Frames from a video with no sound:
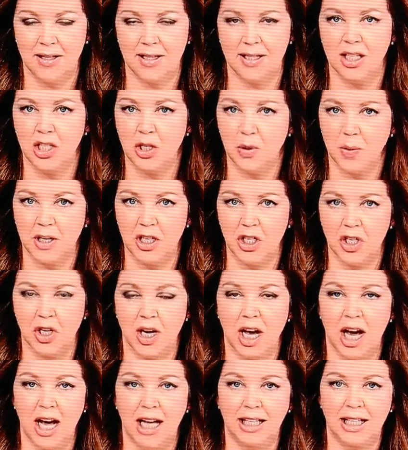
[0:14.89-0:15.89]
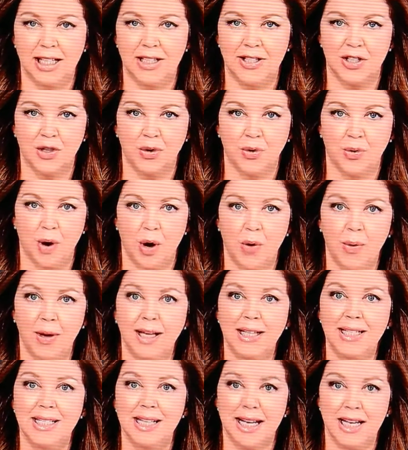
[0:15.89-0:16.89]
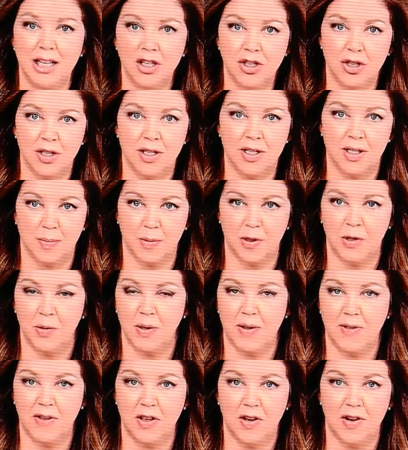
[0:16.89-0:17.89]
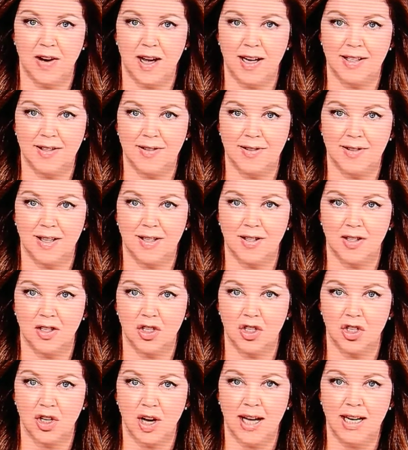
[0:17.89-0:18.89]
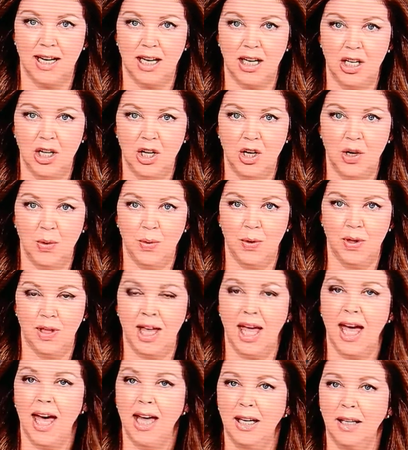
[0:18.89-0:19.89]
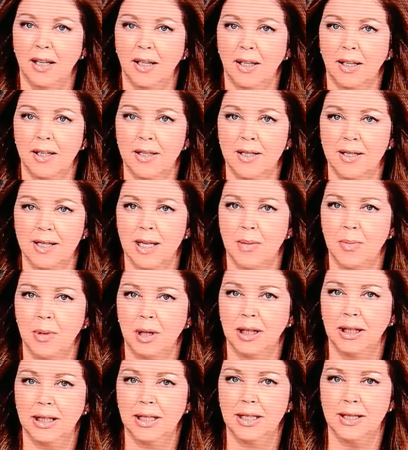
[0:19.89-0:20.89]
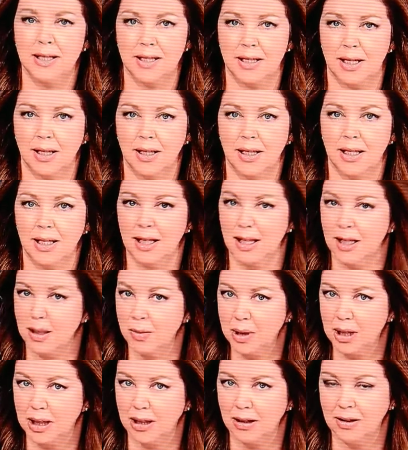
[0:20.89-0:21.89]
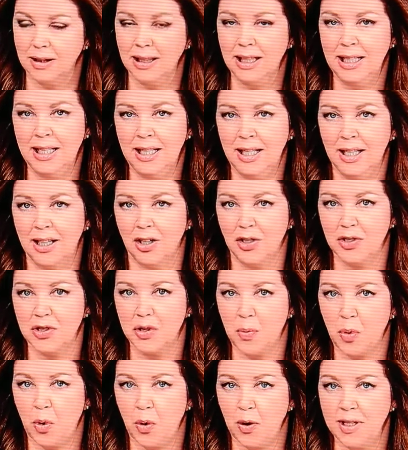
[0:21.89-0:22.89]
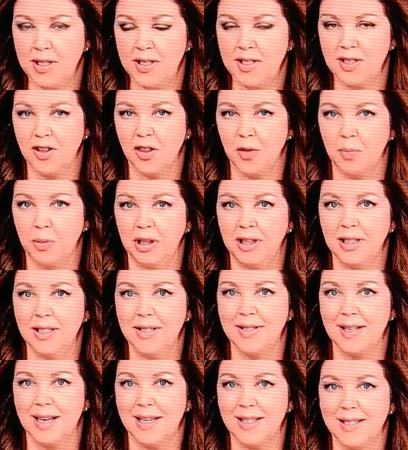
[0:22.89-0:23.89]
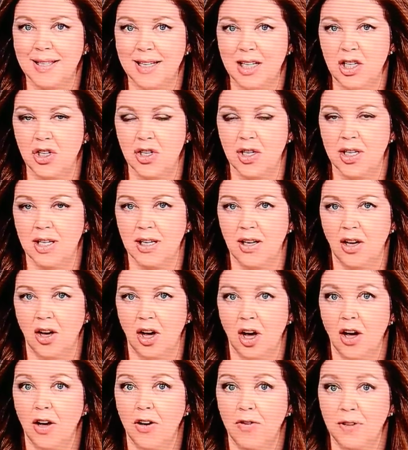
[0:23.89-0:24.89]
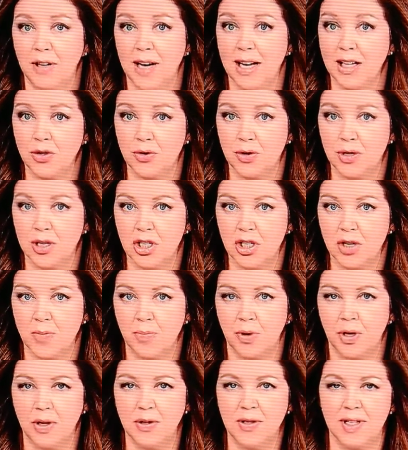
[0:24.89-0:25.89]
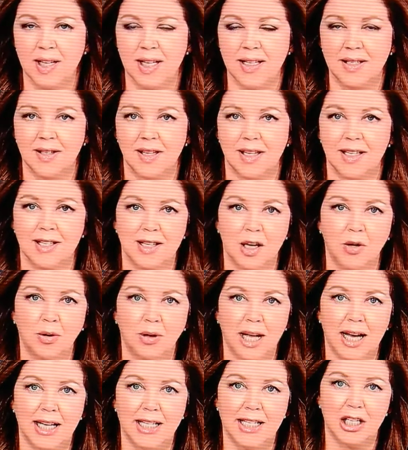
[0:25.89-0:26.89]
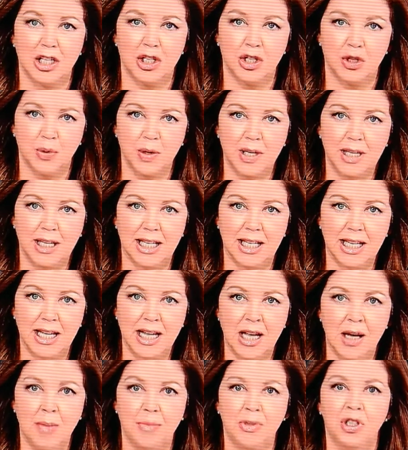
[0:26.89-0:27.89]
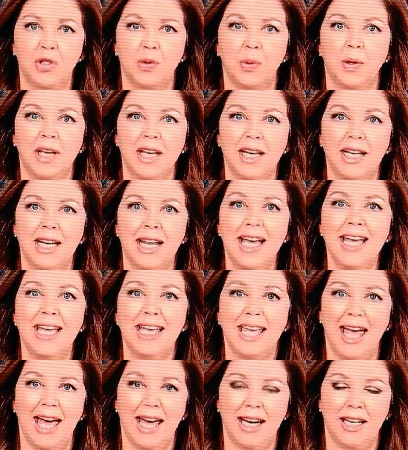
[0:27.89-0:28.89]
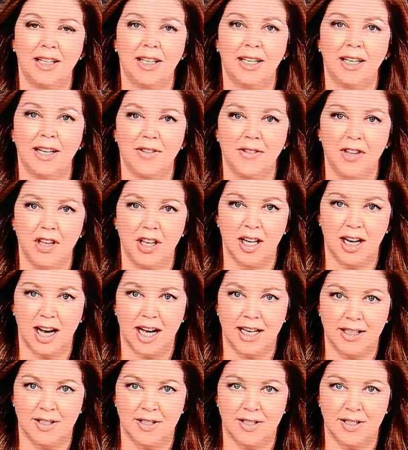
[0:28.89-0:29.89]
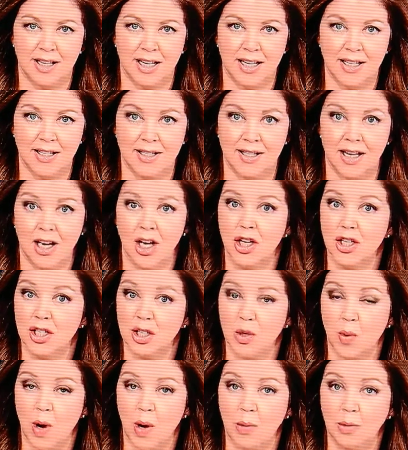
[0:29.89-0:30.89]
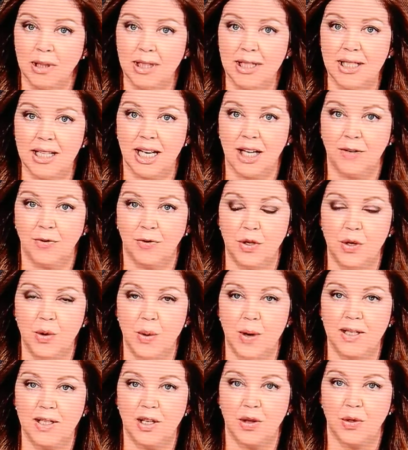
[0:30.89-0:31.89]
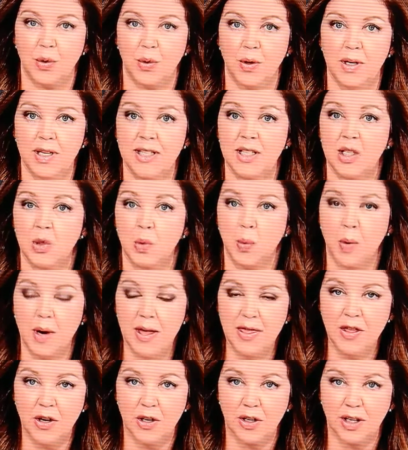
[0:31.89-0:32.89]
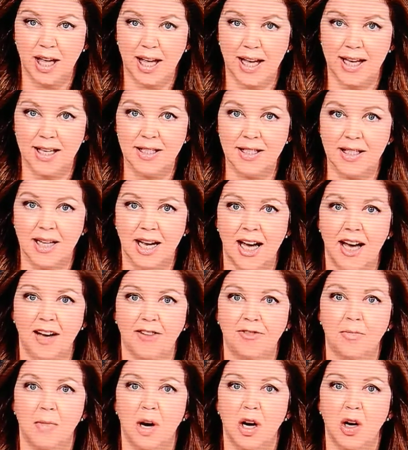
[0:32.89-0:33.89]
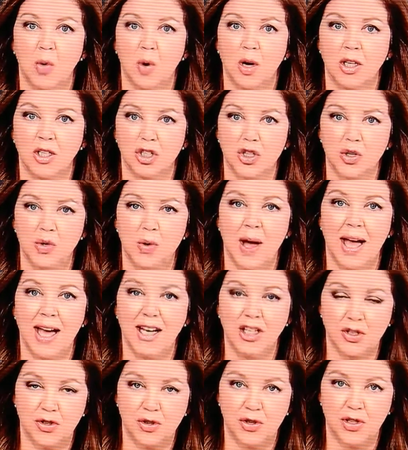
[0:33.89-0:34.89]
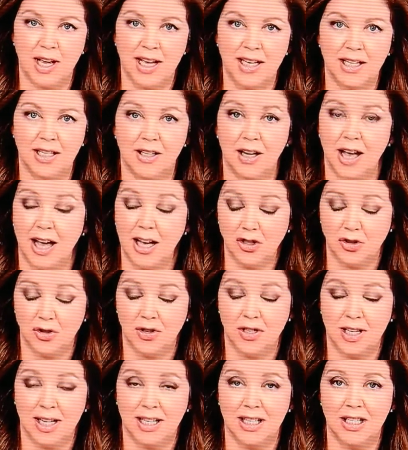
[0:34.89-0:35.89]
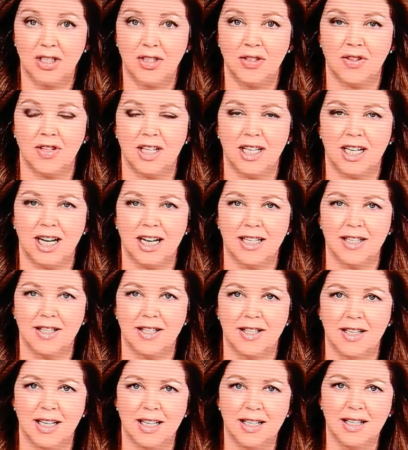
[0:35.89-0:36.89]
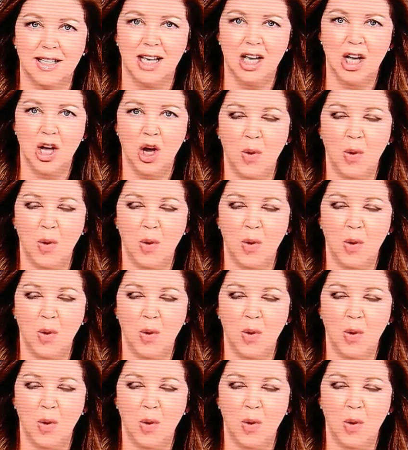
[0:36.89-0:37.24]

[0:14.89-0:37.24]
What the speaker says: The situation highlights the growing tensions between the United States and China, with Canada seemingly stuck in the middle. It also points to the politicization of an extradition process that is outlined in a treaty between Canada and the United States. So what will it take for U.S. authorities to win their case to have Meng Wanzhou extradited to the United States?